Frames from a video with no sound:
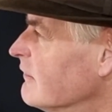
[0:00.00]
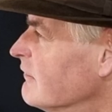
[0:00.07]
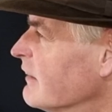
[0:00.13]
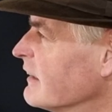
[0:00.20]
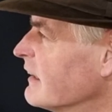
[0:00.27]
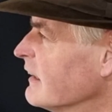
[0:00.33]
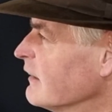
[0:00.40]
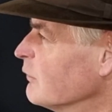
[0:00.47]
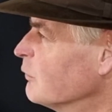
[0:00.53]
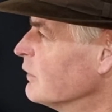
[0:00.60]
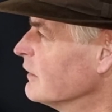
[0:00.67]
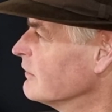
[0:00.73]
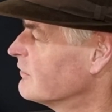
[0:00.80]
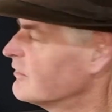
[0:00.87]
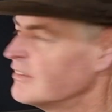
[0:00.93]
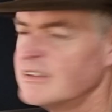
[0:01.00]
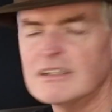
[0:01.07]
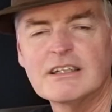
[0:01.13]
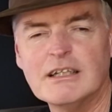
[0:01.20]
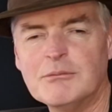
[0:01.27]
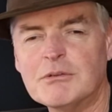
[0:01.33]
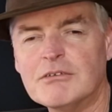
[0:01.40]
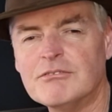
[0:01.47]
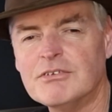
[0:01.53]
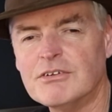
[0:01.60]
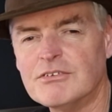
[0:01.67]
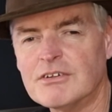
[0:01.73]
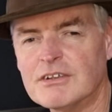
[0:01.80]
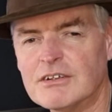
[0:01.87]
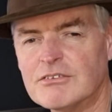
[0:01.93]
Raquel Welsh. Keep
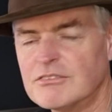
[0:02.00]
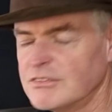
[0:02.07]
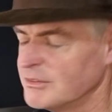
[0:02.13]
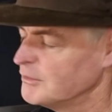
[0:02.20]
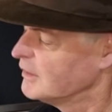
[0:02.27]
confusing those two.